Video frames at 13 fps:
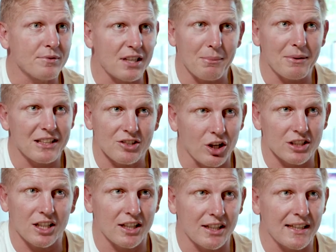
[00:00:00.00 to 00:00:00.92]
Some of these
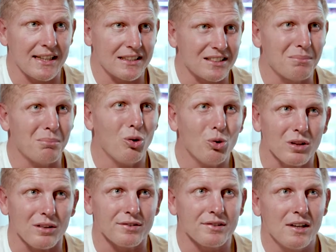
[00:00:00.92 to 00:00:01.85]
guys are going to go down as
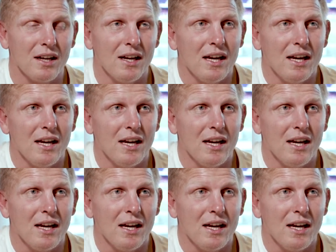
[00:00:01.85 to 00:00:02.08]
immortals.